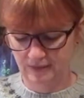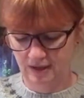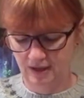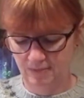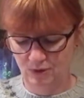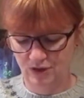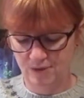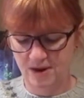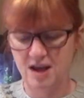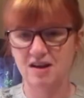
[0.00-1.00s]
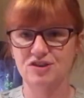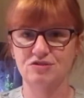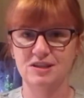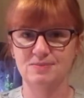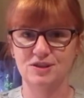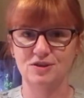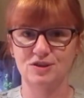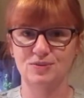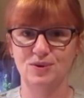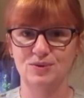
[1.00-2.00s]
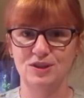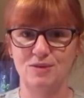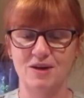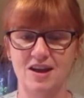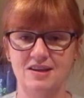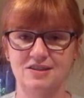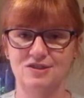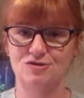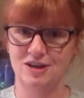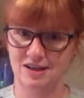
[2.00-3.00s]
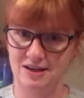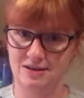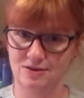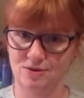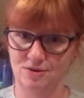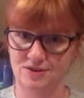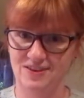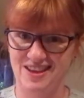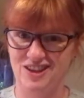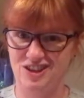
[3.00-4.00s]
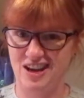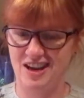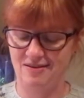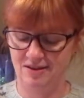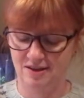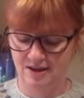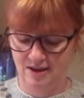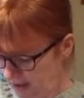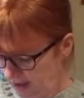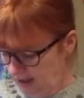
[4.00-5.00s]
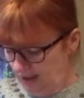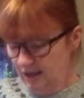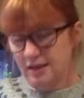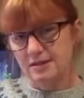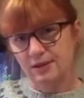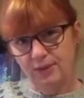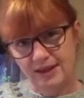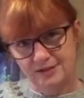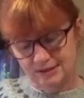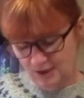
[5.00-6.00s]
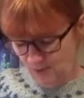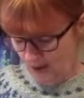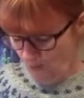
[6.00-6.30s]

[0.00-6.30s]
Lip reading: Although my last Christmas socks were also my Strictly socks for this year. So that's going